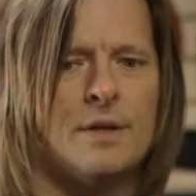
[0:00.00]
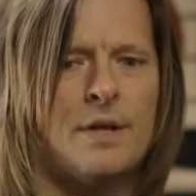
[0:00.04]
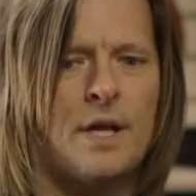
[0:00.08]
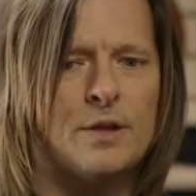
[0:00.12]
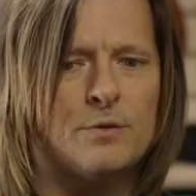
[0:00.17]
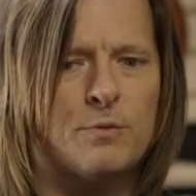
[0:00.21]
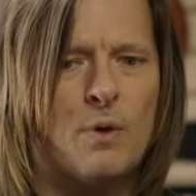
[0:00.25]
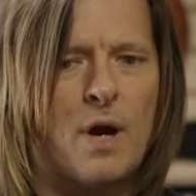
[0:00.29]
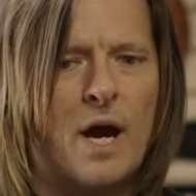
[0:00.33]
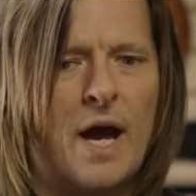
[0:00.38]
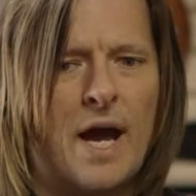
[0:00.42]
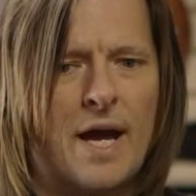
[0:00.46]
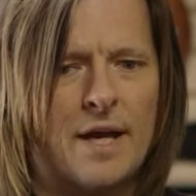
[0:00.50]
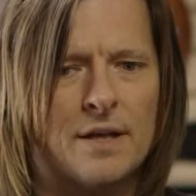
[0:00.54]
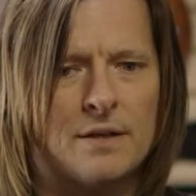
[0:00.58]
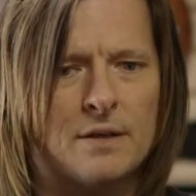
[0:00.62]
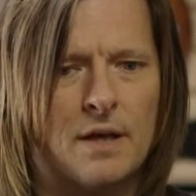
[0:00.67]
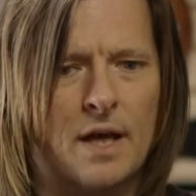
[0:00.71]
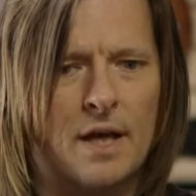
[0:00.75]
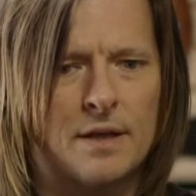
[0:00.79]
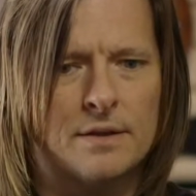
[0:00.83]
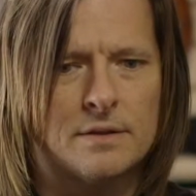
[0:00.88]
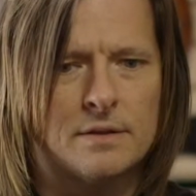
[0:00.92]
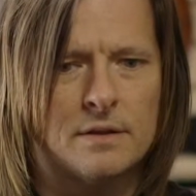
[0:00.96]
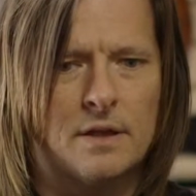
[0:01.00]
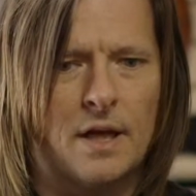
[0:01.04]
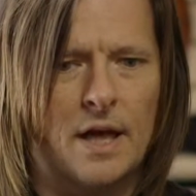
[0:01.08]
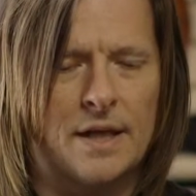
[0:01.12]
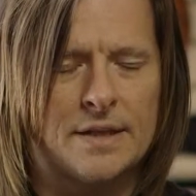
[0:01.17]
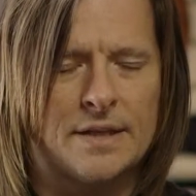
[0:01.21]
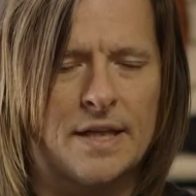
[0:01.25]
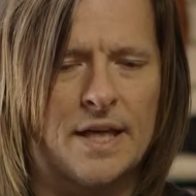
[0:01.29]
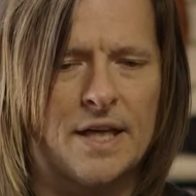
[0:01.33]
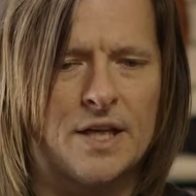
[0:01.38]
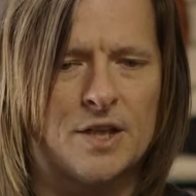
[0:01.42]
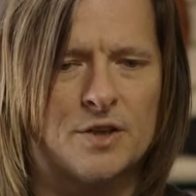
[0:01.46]
That's why I
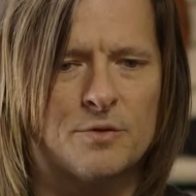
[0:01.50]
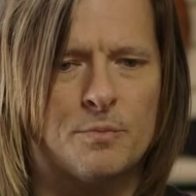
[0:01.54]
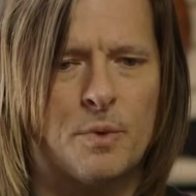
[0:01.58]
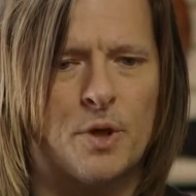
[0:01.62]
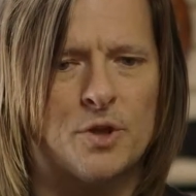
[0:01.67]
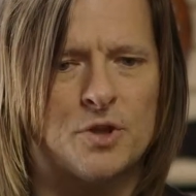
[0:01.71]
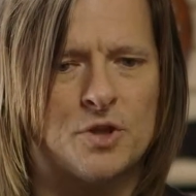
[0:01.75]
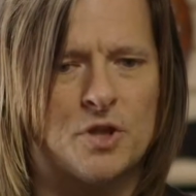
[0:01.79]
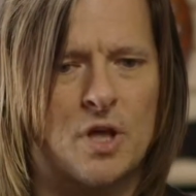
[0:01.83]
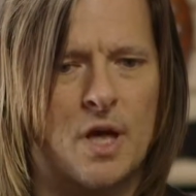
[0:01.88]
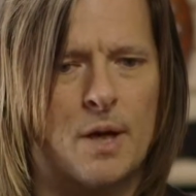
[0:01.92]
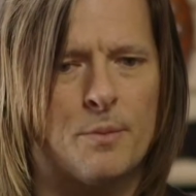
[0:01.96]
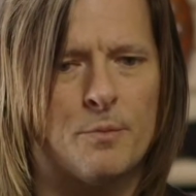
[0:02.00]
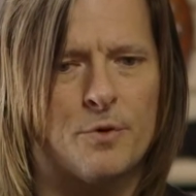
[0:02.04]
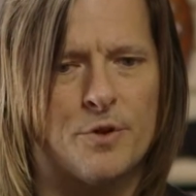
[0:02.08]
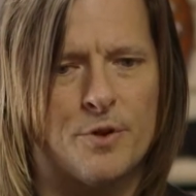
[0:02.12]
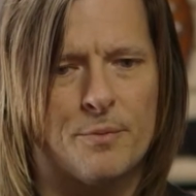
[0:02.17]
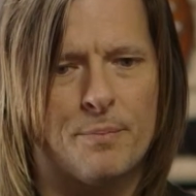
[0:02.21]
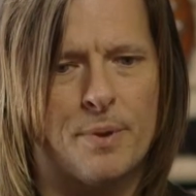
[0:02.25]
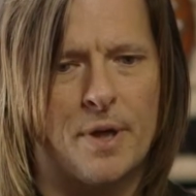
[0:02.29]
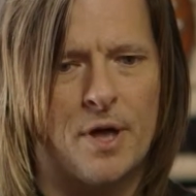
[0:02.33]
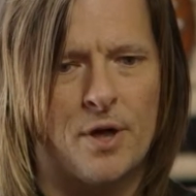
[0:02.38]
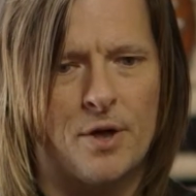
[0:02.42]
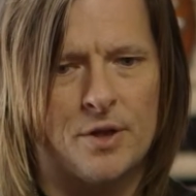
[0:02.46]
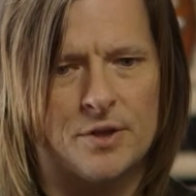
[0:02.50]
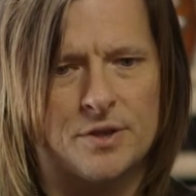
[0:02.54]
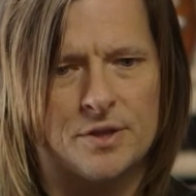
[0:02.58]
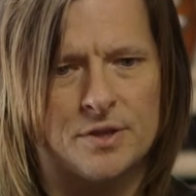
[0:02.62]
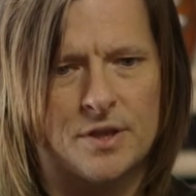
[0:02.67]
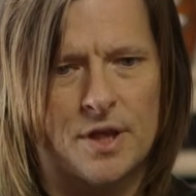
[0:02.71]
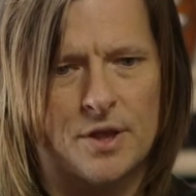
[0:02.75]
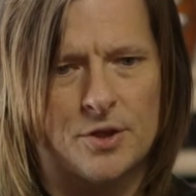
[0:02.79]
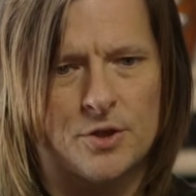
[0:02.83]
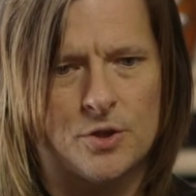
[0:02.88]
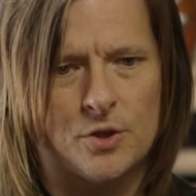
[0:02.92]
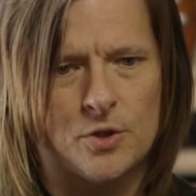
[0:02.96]
take as much time with the parents
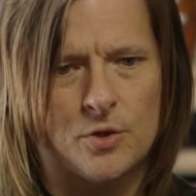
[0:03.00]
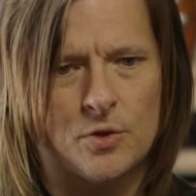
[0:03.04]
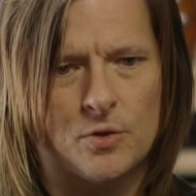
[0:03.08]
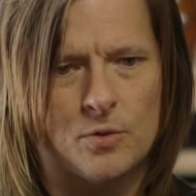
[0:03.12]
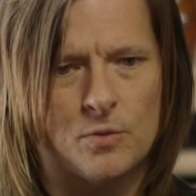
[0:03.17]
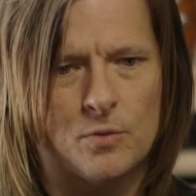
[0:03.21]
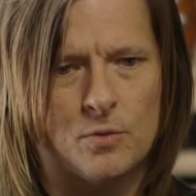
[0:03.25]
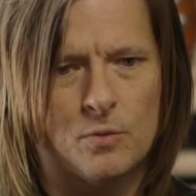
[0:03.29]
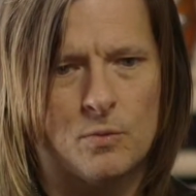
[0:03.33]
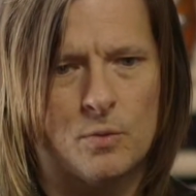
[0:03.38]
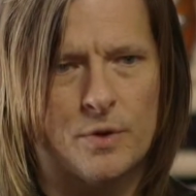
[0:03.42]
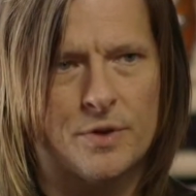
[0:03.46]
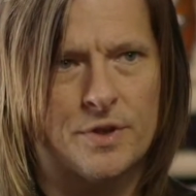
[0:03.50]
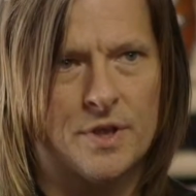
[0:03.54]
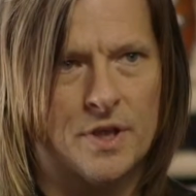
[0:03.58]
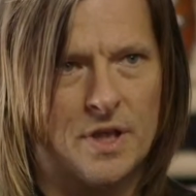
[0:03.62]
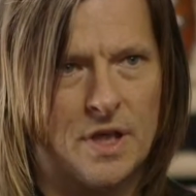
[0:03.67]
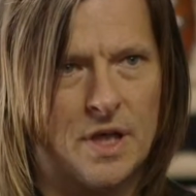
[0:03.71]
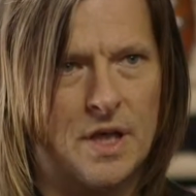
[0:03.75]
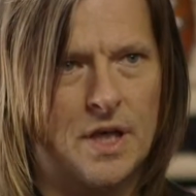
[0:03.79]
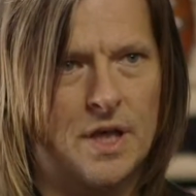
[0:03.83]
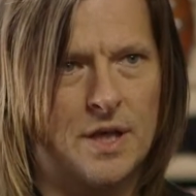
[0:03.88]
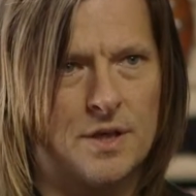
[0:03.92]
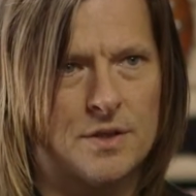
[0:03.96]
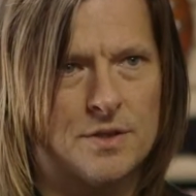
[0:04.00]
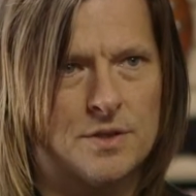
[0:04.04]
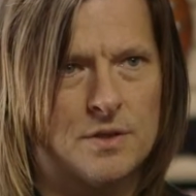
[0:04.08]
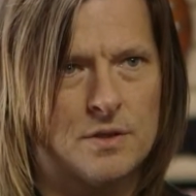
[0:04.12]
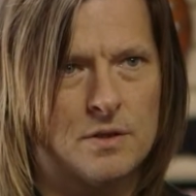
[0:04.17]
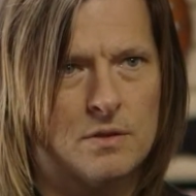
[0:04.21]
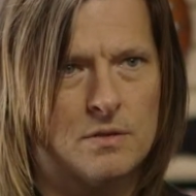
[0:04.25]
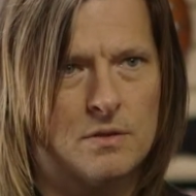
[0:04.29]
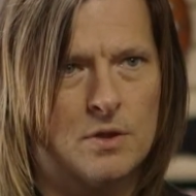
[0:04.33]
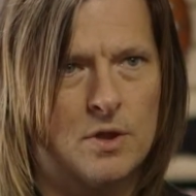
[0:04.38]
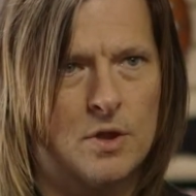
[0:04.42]
as I do with the kids,